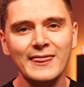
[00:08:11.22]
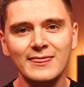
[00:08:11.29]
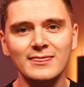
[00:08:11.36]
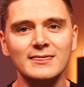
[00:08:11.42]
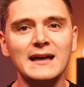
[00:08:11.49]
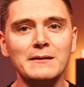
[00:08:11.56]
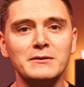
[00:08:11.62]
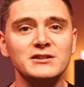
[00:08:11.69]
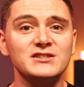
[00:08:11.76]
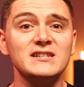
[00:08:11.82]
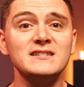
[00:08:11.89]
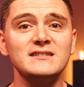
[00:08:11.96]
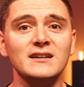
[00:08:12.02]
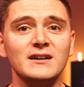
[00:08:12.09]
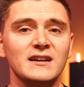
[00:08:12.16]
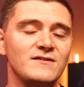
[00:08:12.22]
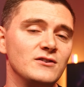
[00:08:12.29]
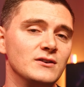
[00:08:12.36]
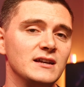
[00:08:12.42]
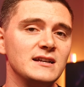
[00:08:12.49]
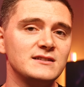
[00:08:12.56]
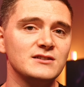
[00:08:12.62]
that much easier if you
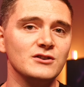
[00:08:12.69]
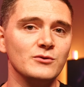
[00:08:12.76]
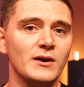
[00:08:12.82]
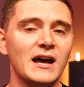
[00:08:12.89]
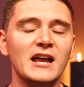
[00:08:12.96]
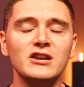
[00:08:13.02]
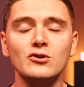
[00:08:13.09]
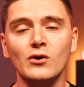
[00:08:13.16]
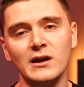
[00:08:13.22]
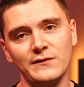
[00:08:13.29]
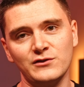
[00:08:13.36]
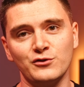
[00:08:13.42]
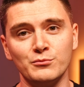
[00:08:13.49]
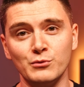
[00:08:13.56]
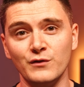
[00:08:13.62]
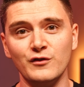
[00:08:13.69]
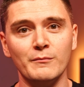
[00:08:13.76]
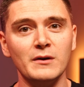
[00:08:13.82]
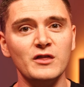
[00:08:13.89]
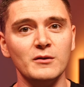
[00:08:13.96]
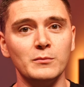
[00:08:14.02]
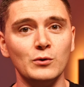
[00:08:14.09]
need to, and not have to remove your
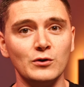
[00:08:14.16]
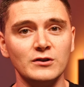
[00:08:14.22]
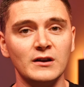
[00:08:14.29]
motherboard.